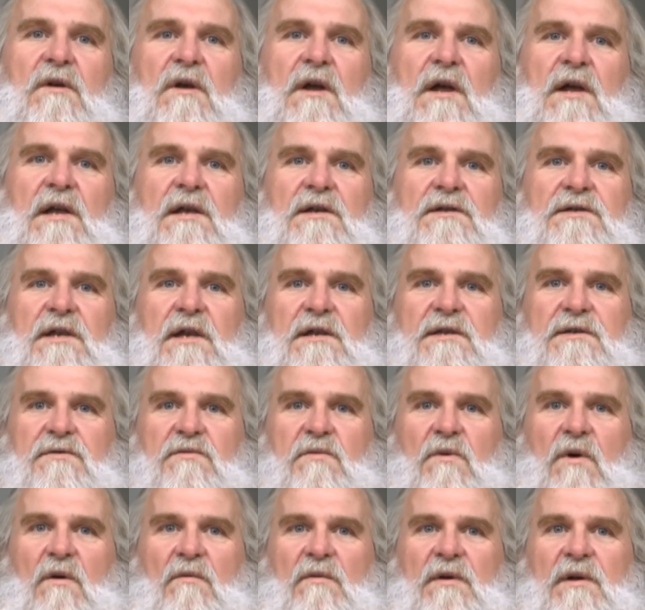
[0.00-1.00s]
guess that's
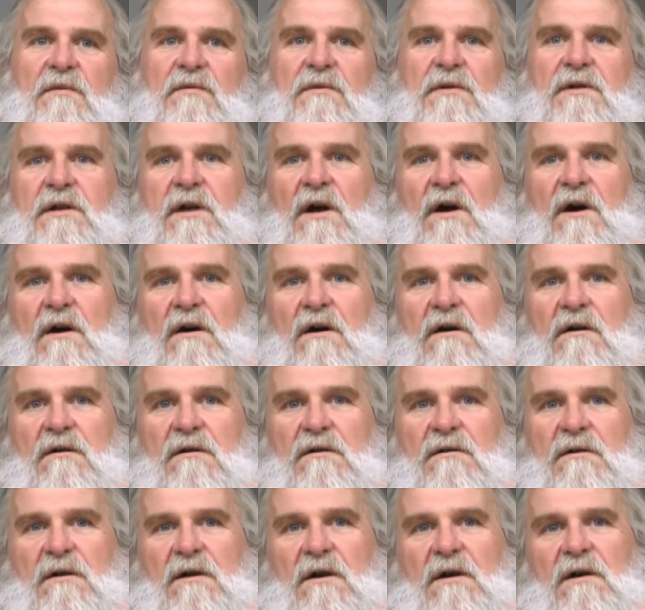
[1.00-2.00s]
what we would
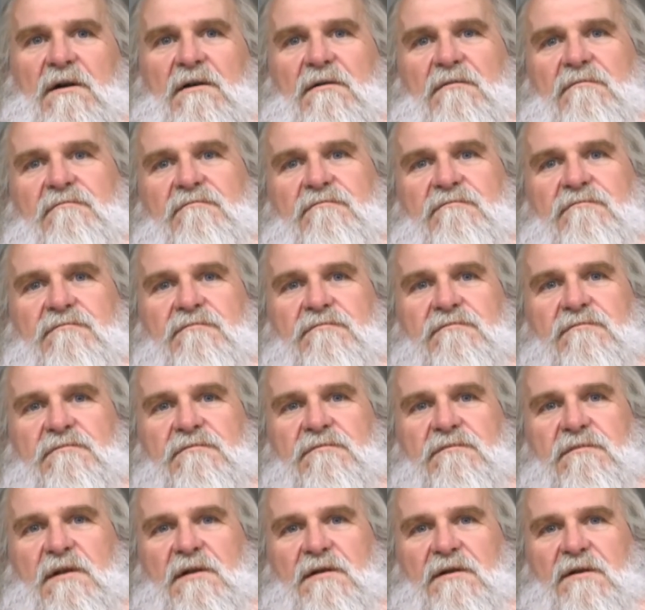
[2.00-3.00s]
call
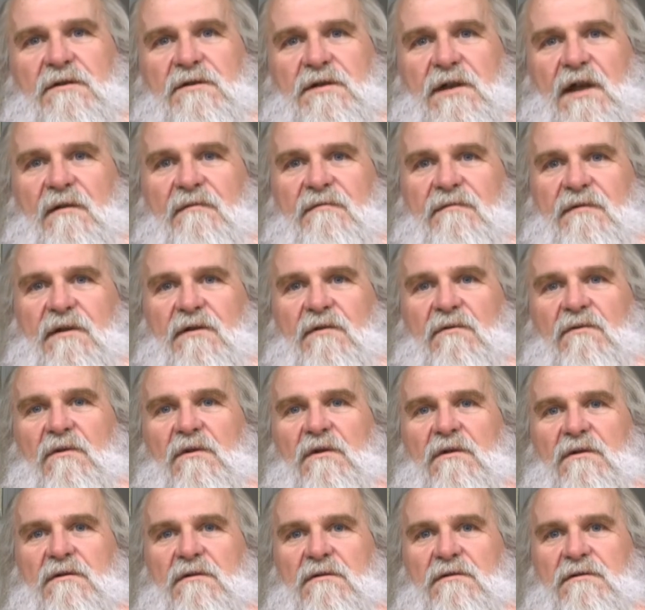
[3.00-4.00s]
in the safety
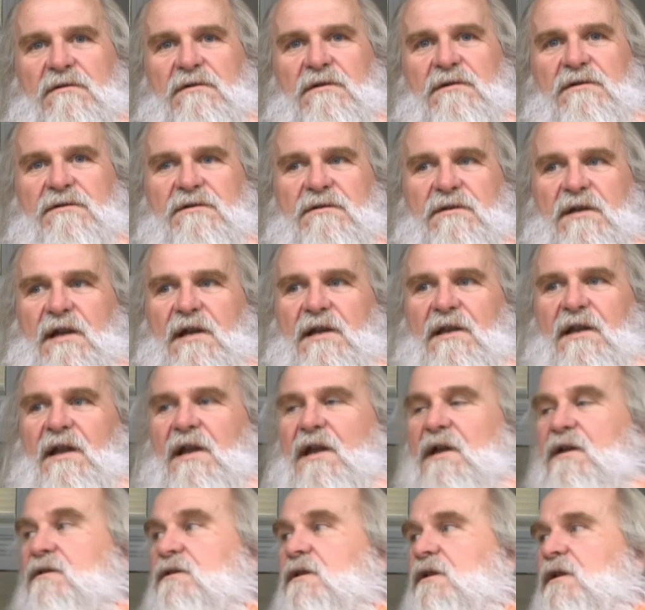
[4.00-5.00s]
world is leading
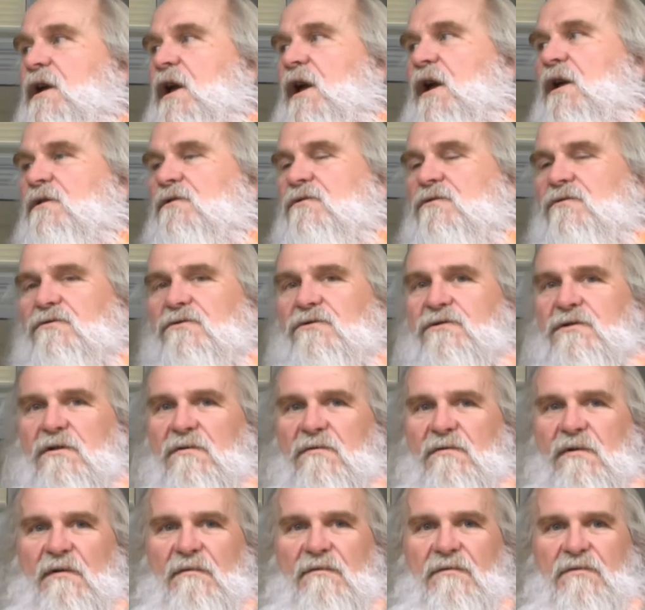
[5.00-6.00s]
indicators that
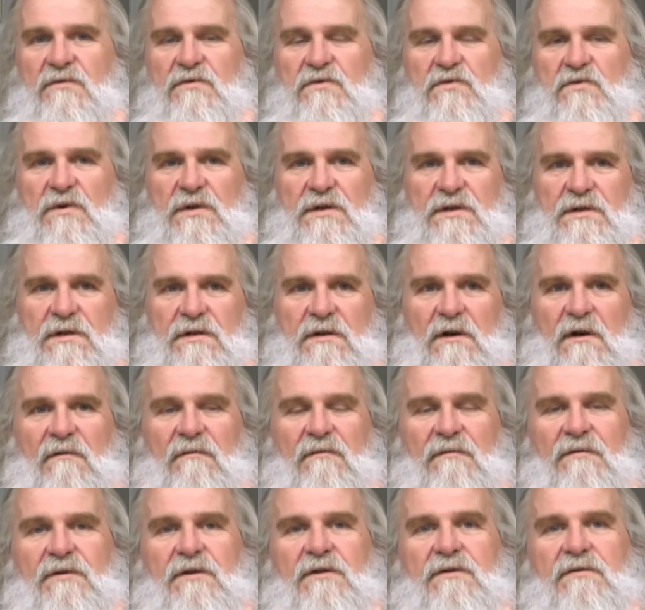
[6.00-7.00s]
we're switching
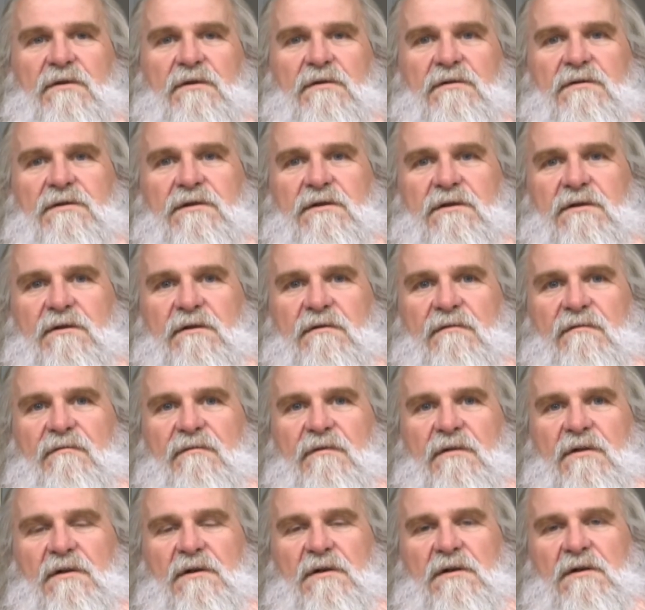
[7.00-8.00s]
over to, instead of
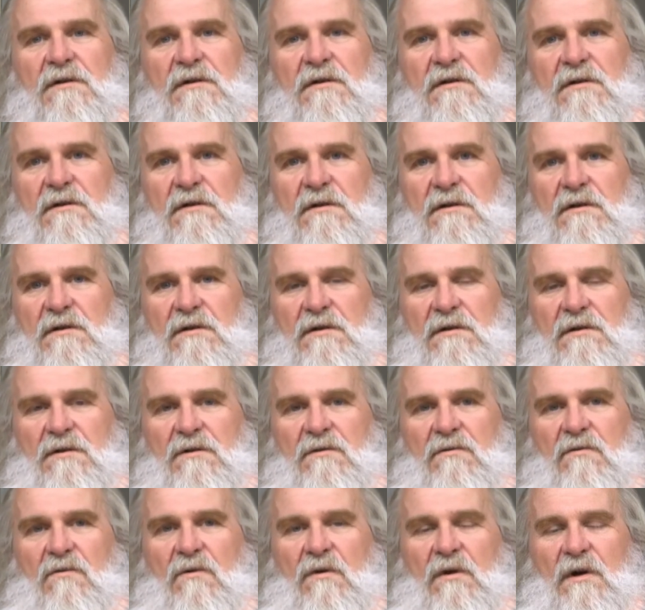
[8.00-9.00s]

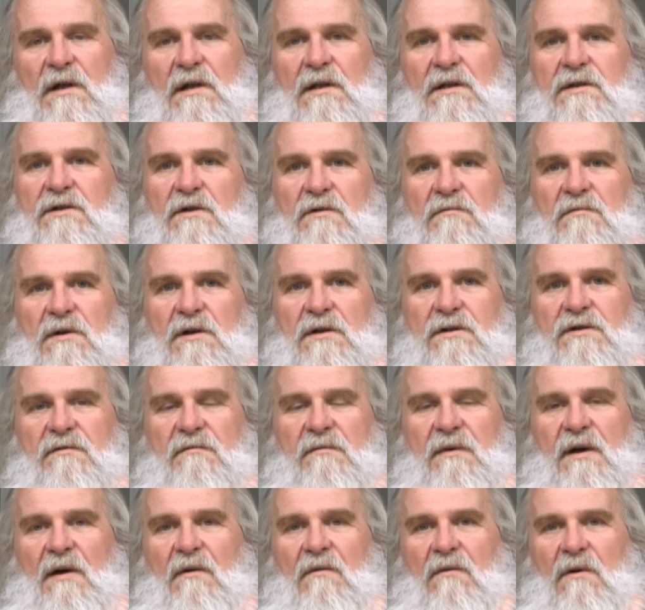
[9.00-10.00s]
worrying so much
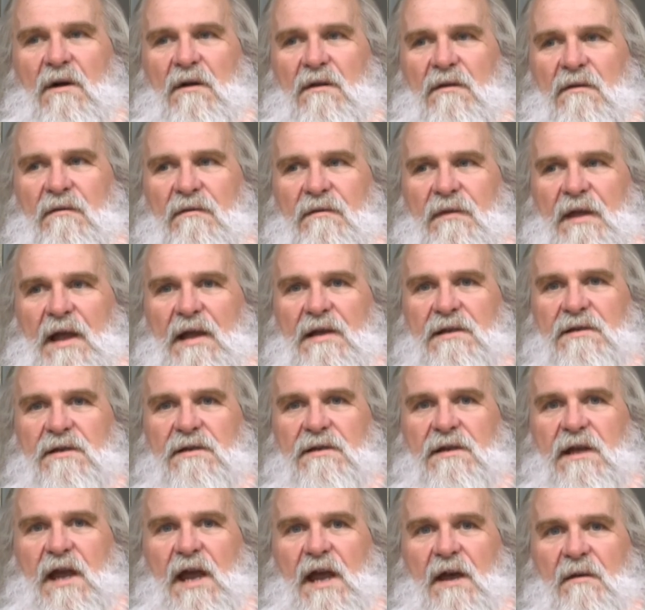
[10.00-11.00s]
about what things
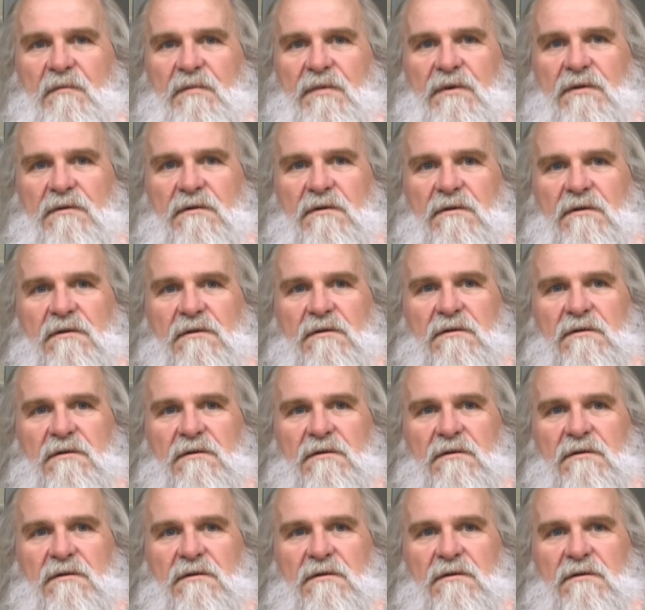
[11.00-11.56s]
has happened.